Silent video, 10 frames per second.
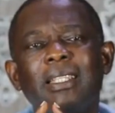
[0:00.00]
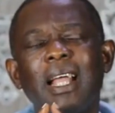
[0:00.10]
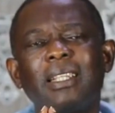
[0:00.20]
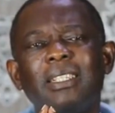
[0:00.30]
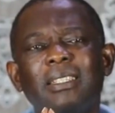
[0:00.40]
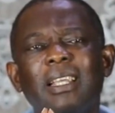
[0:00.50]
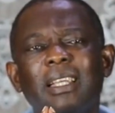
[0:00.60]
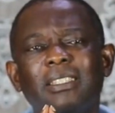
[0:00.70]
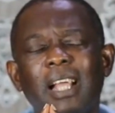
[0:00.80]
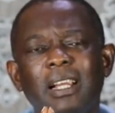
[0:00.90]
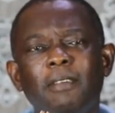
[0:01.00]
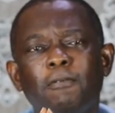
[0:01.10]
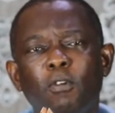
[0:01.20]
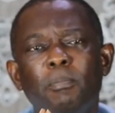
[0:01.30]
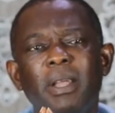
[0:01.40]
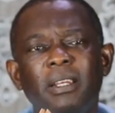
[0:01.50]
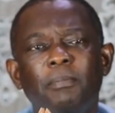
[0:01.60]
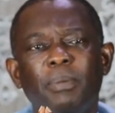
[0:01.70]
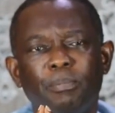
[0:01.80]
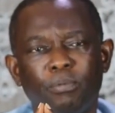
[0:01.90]
That is a challenge for
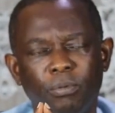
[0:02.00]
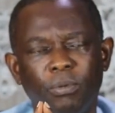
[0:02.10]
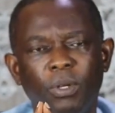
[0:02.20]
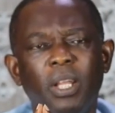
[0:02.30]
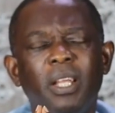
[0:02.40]
many people.